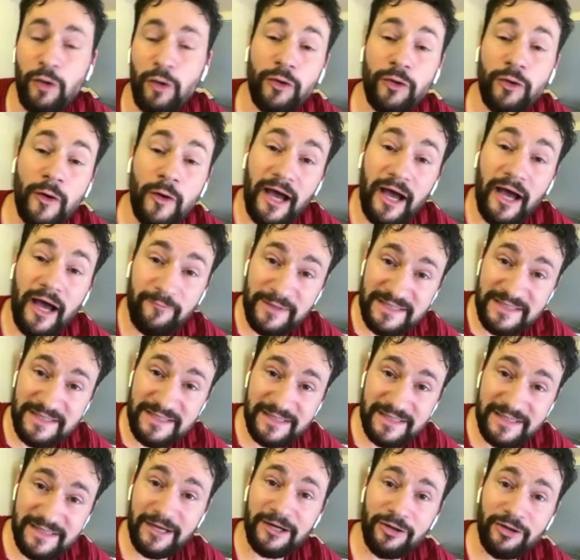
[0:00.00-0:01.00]
Oh no, I've been
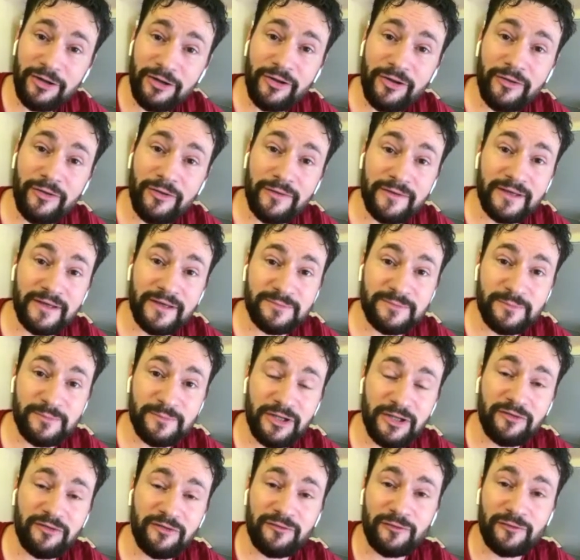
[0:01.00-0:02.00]
scared on other things,
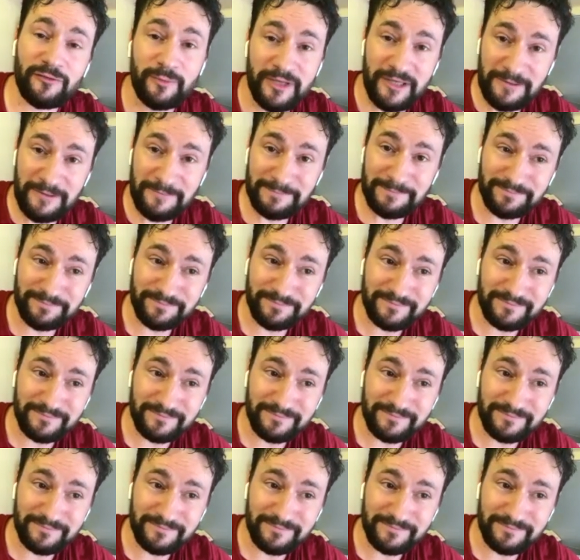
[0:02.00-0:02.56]
but not for me.